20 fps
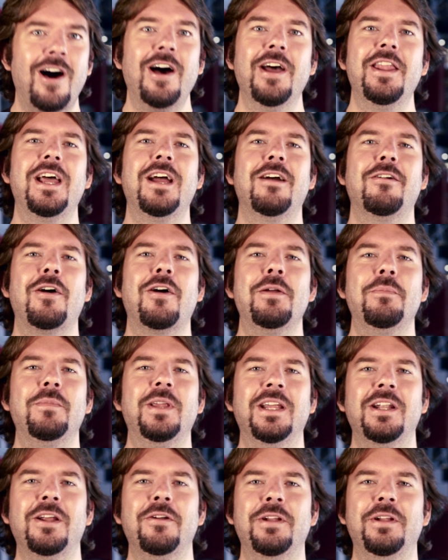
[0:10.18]
Hi there, I'm
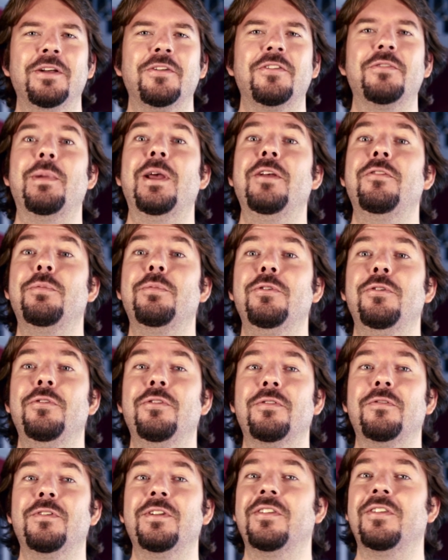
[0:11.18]
Ian O'Neill, space
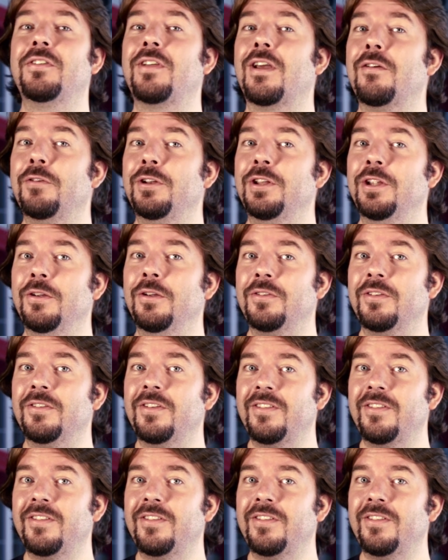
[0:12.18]
producer for Discovery News,